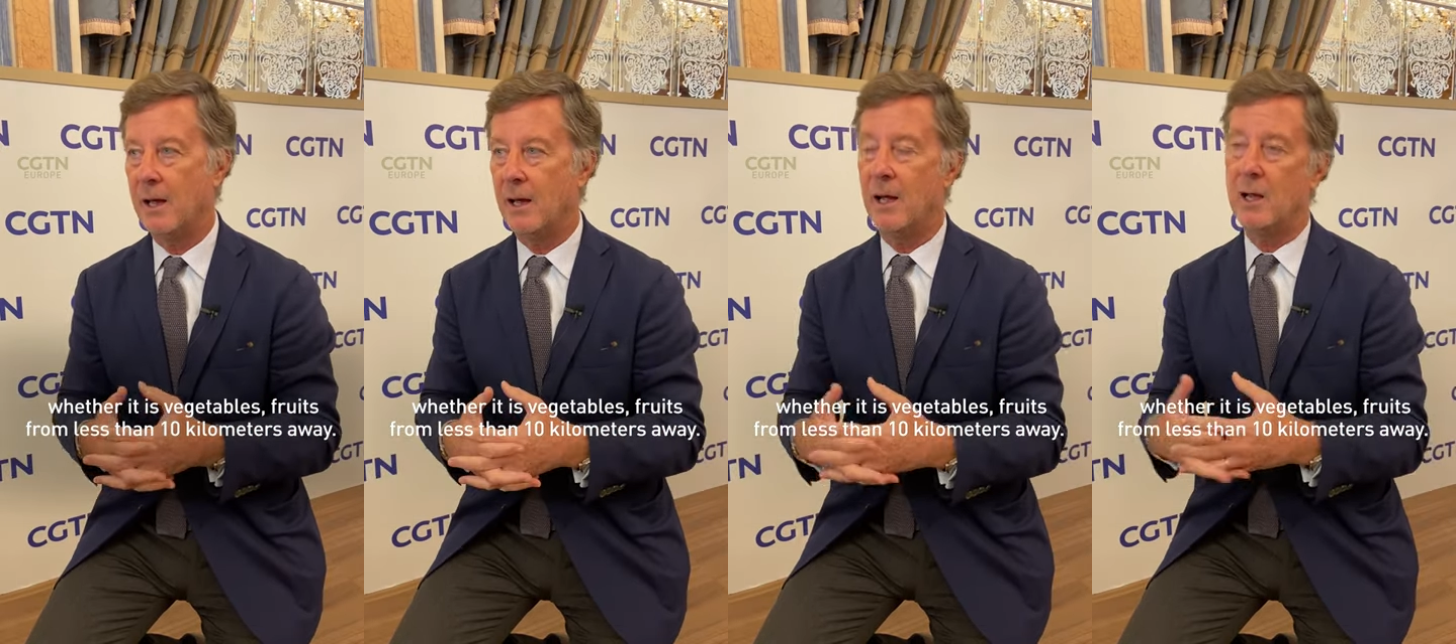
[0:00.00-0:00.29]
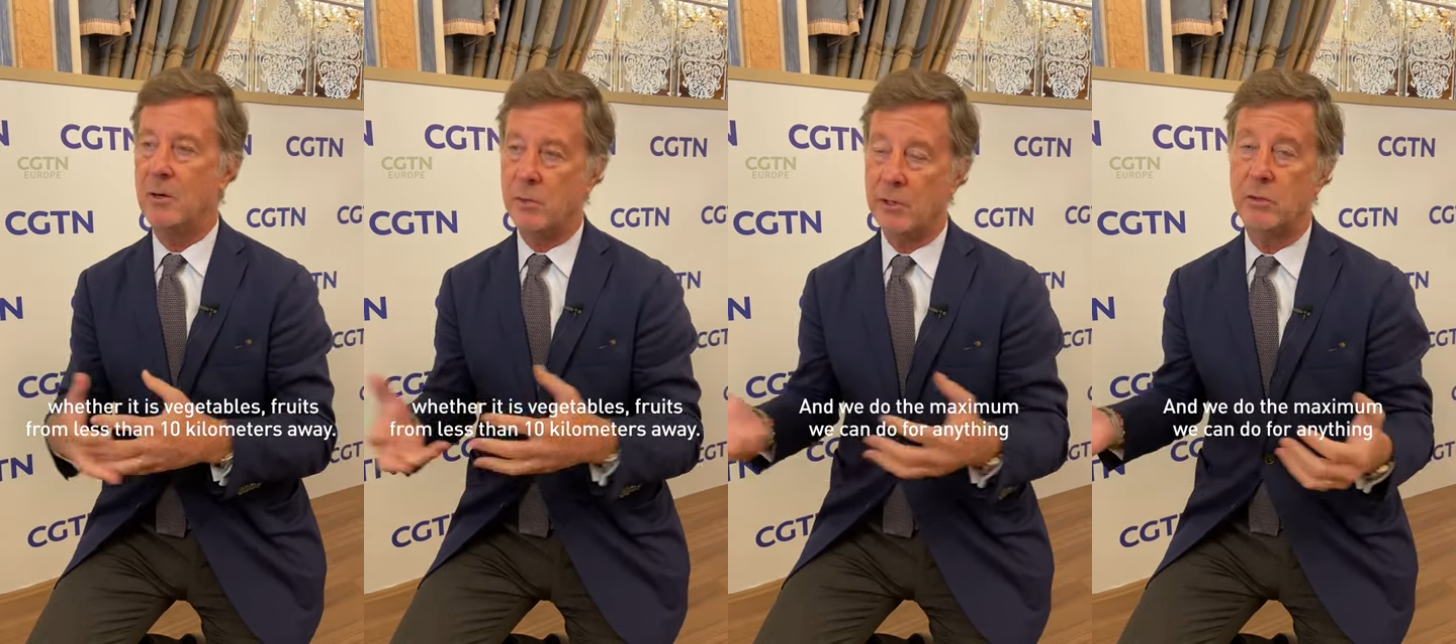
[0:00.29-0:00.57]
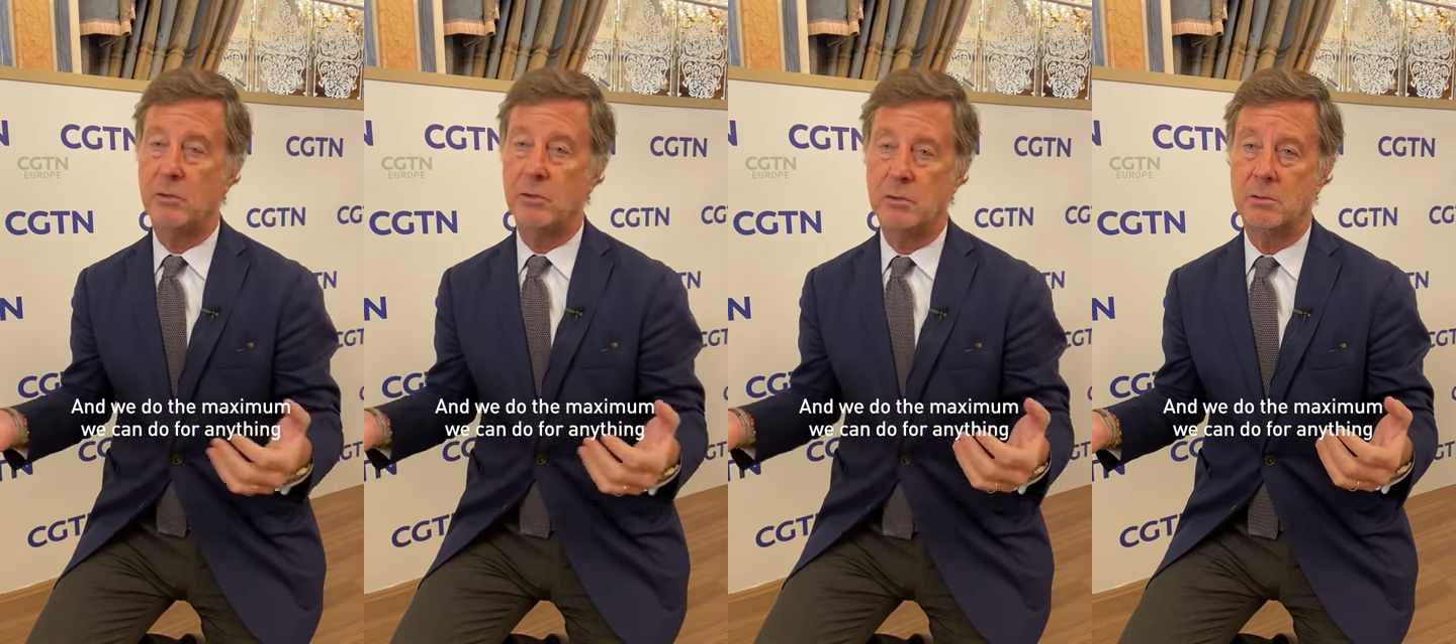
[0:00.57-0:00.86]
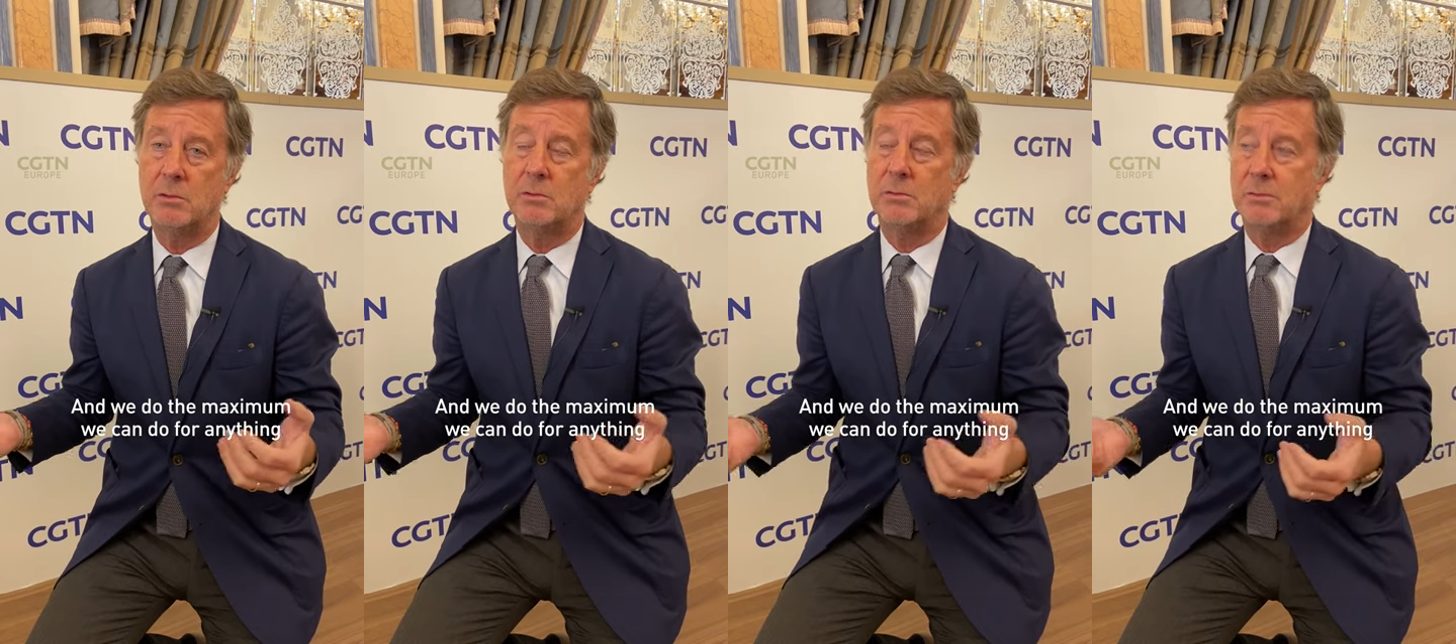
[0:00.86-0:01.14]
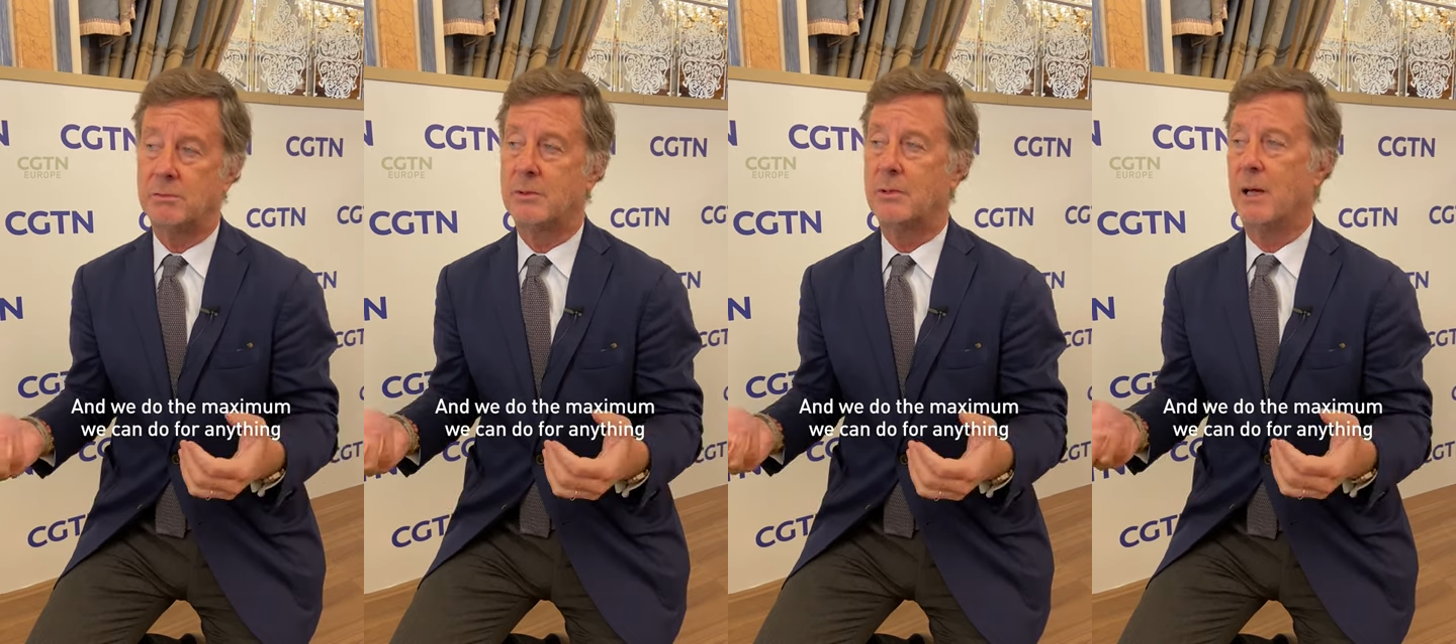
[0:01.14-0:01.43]
And we do
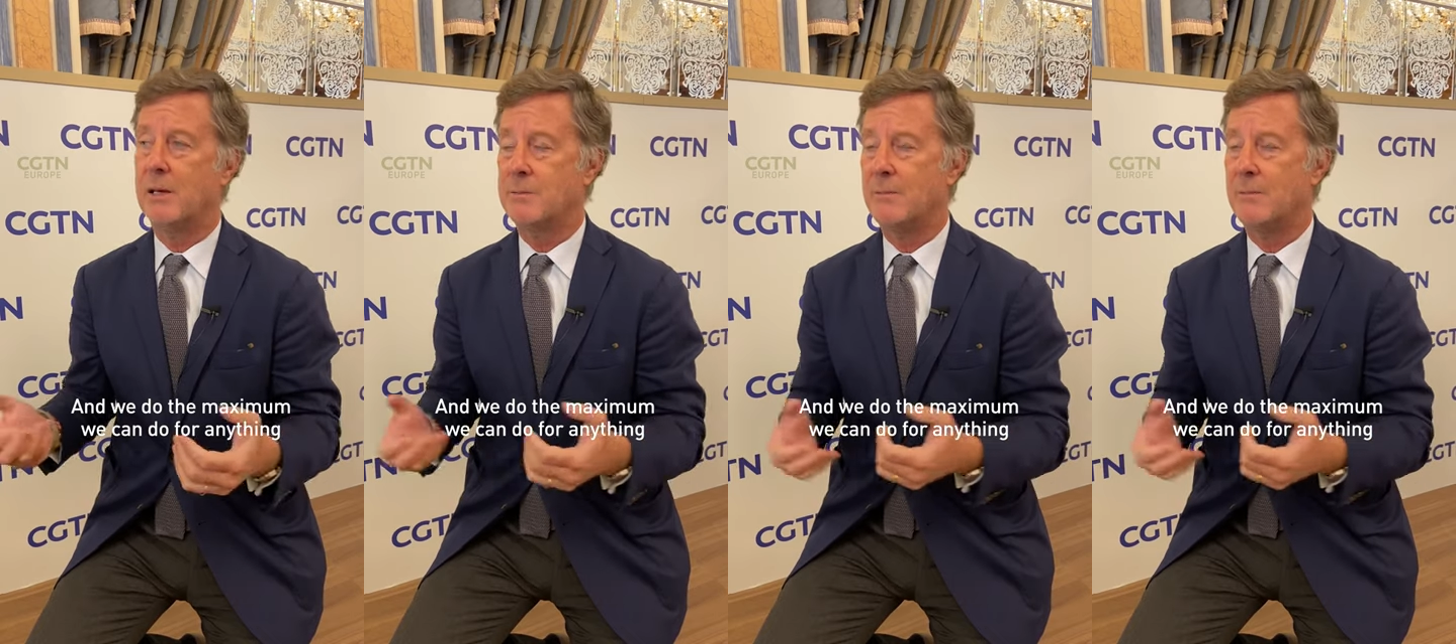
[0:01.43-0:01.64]
as